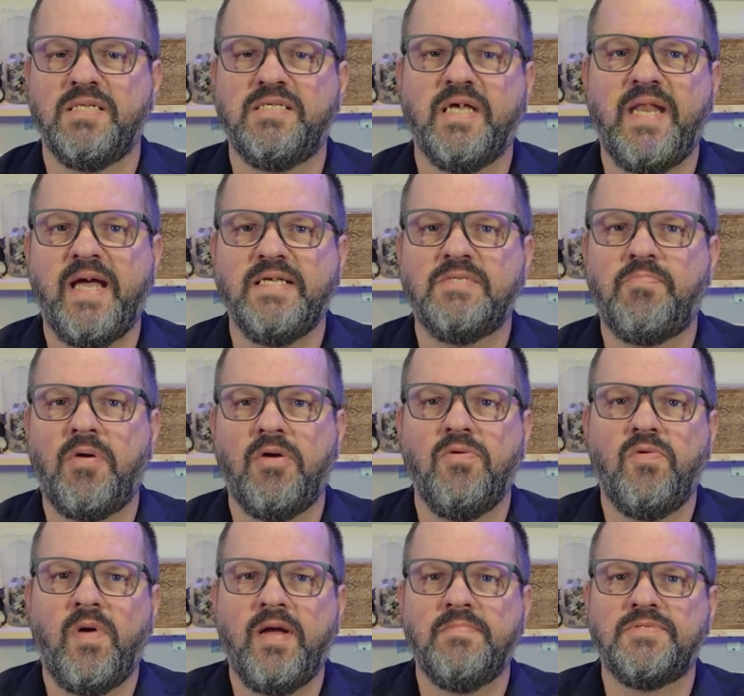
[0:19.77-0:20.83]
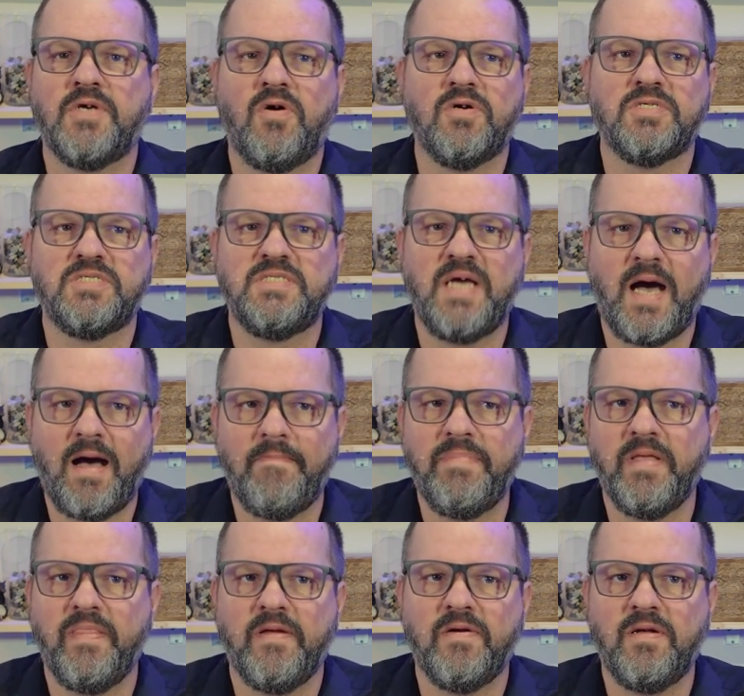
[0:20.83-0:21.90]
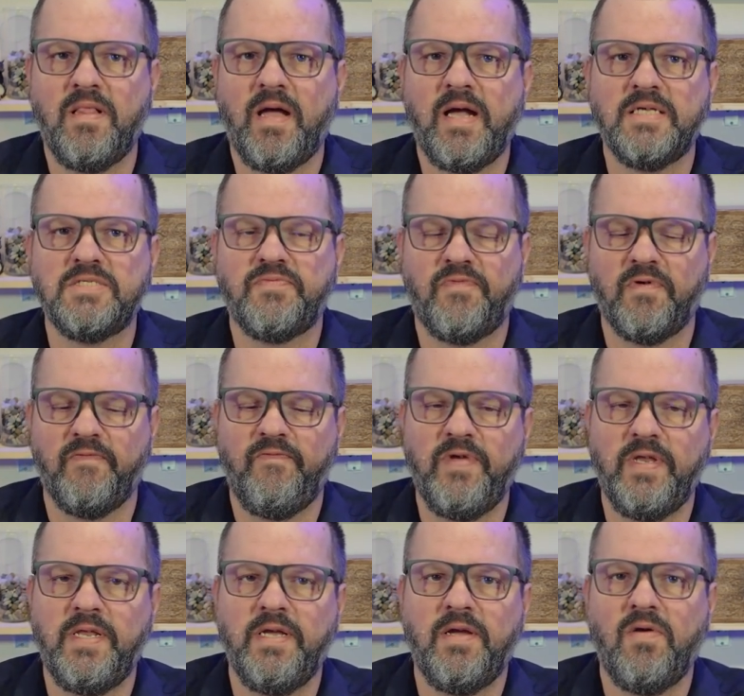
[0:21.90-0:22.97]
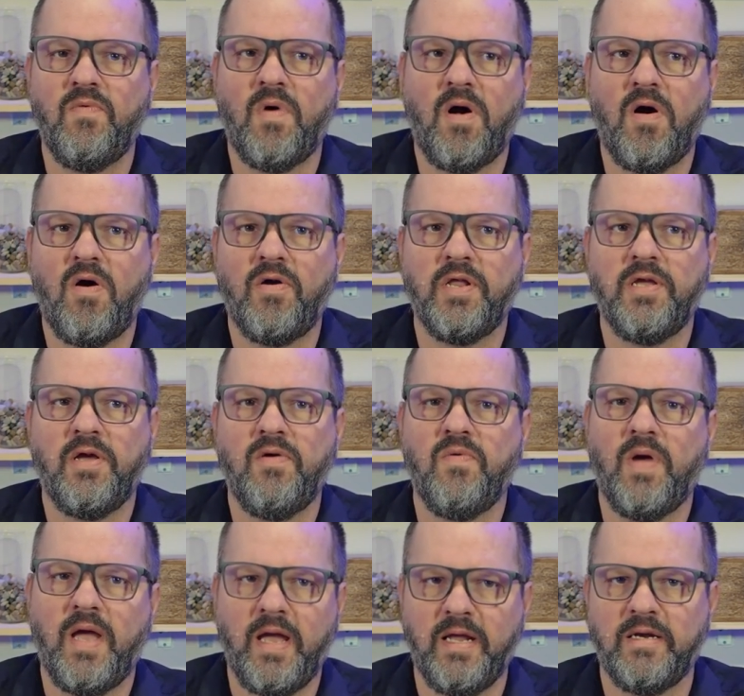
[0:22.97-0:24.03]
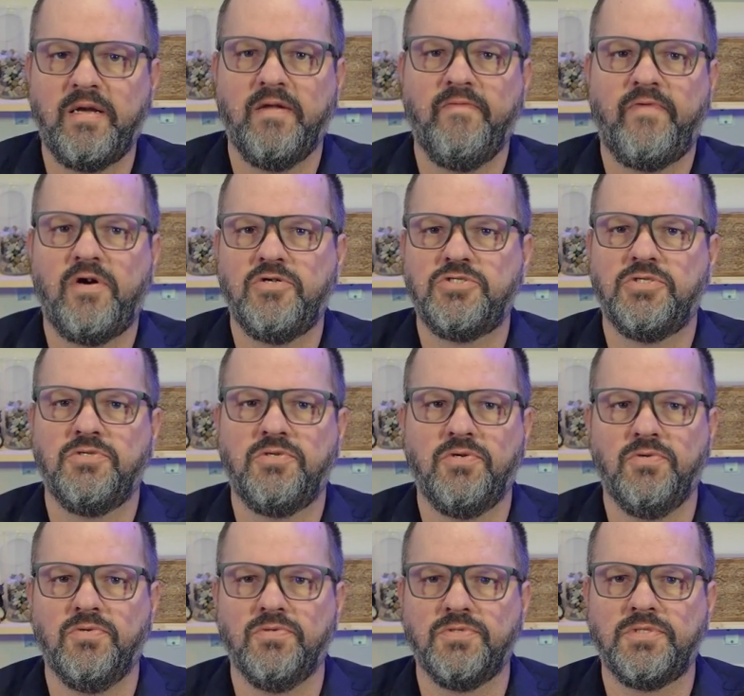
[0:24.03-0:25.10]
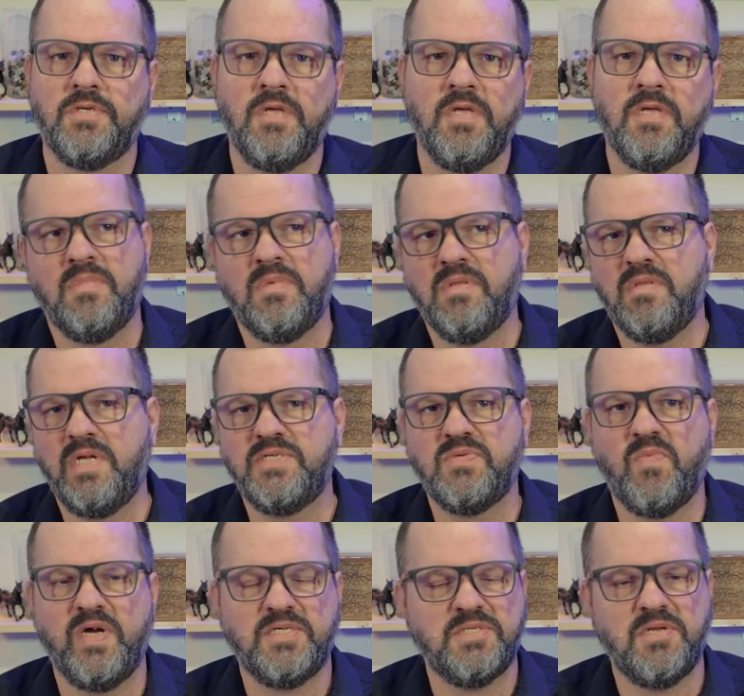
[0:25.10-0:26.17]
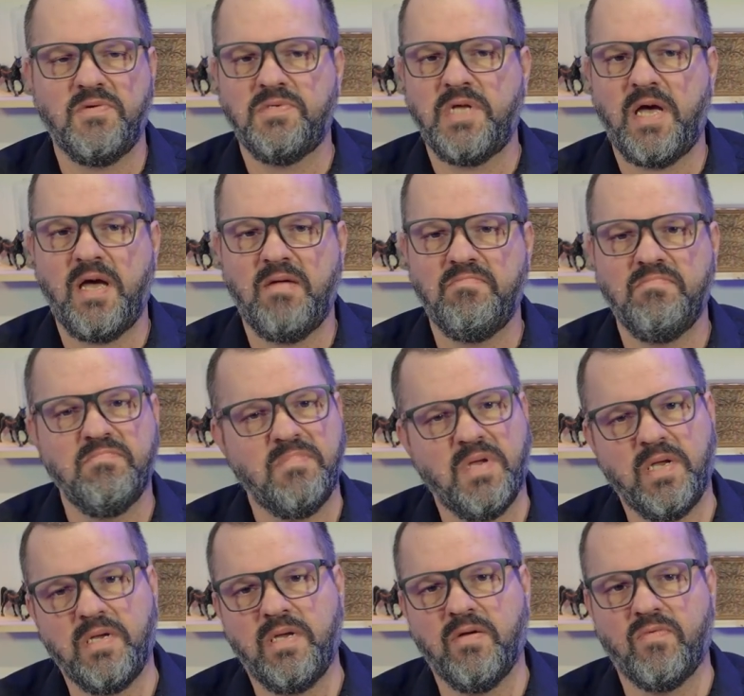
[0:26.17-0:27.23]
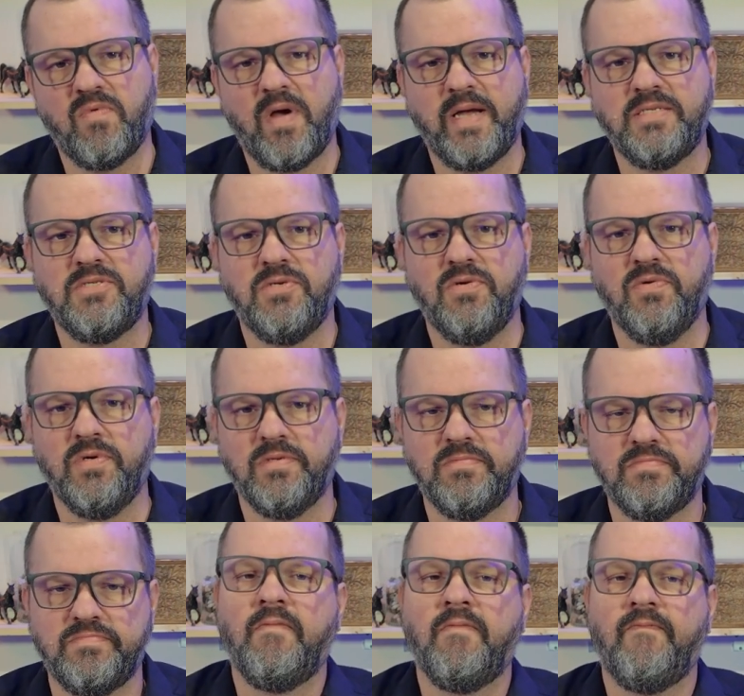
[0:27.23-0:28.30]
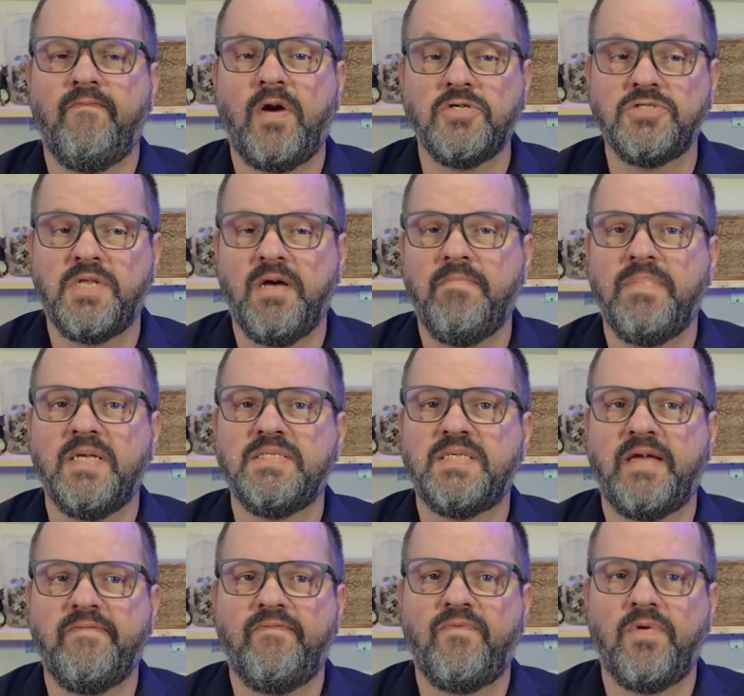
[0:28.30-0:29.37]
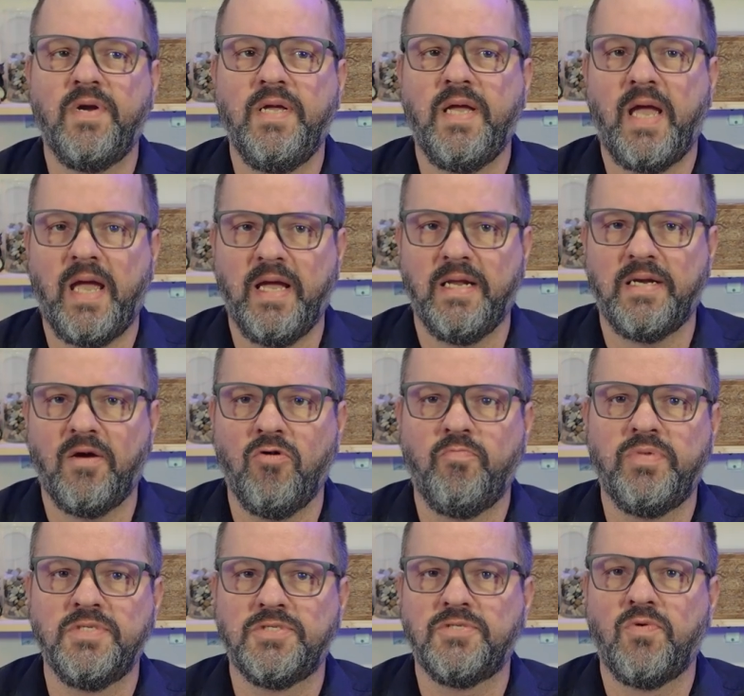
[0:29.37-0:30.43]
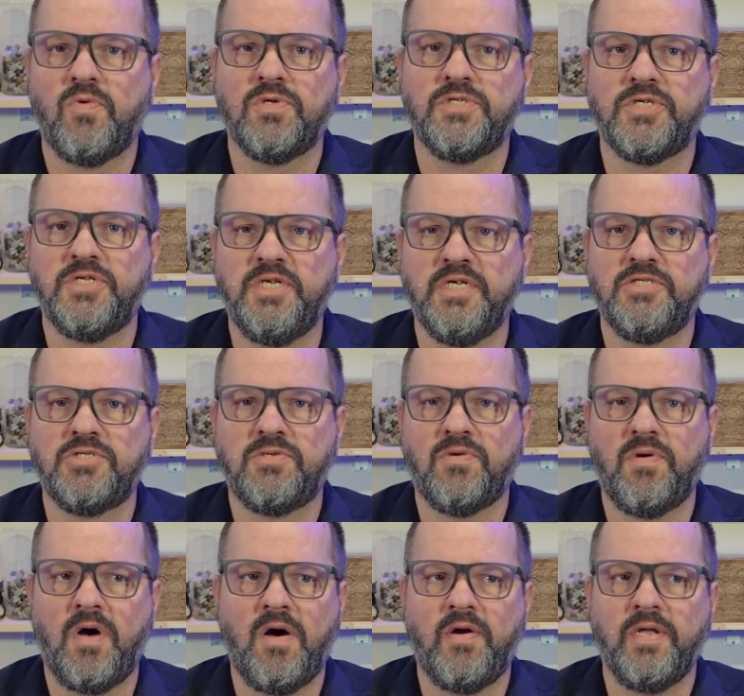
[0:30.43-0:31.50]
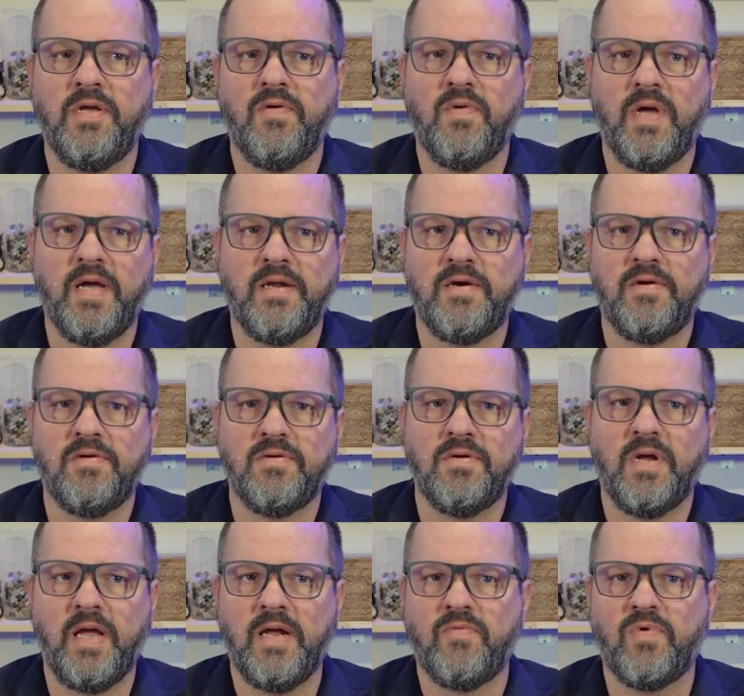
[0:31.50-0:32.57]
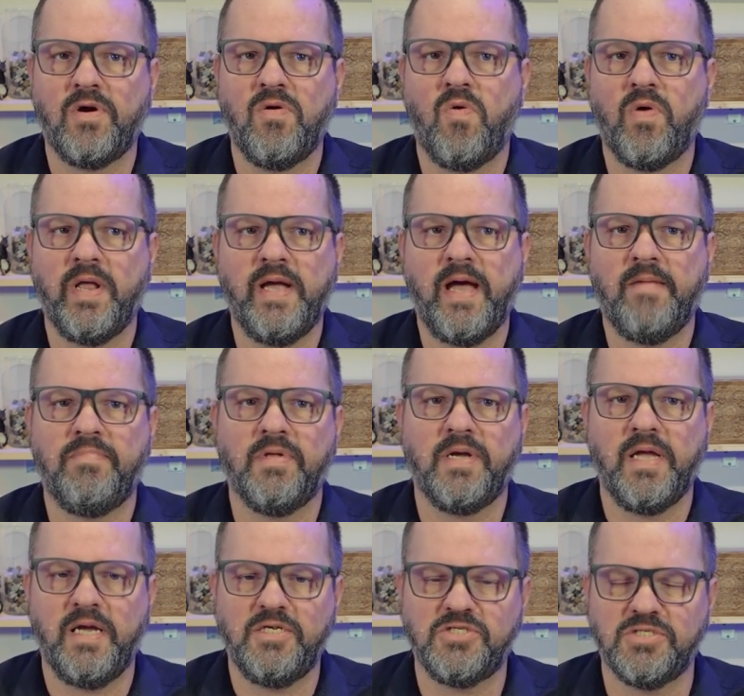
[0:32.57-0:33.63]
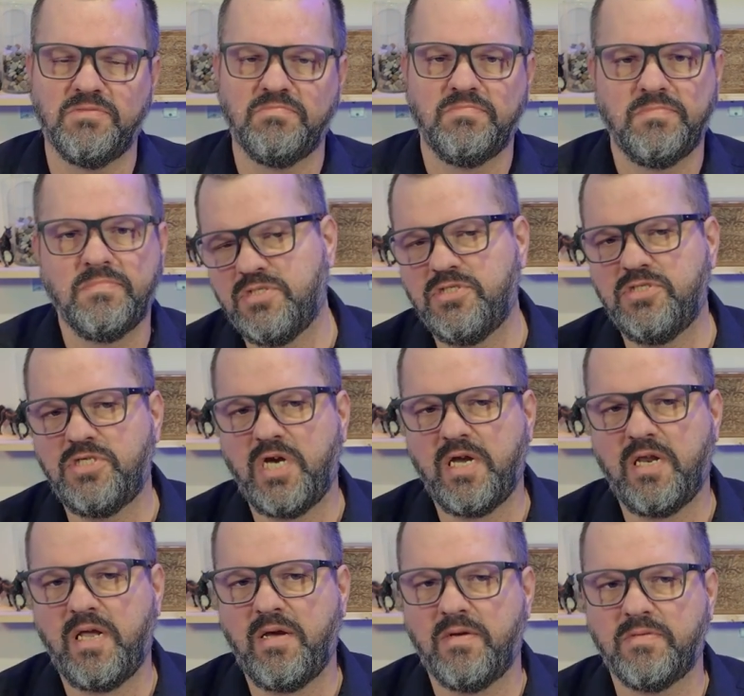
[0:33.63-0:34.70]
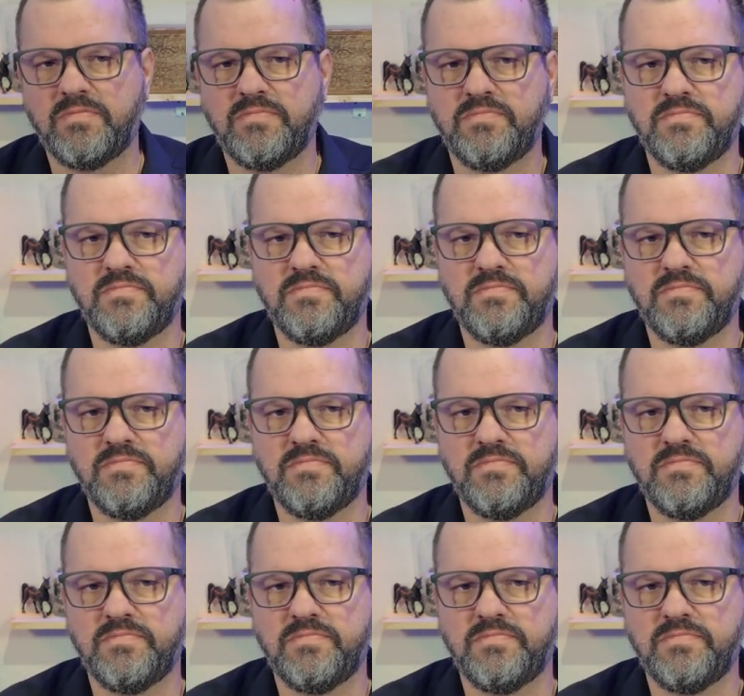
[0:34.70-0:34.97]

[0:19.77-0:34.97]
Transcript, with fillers: Today's programs are top in their class for video, audio, and conversion tools. Let's waste no time and get right to it. First up is a free and open source digital audio editor and recording application. Check it out.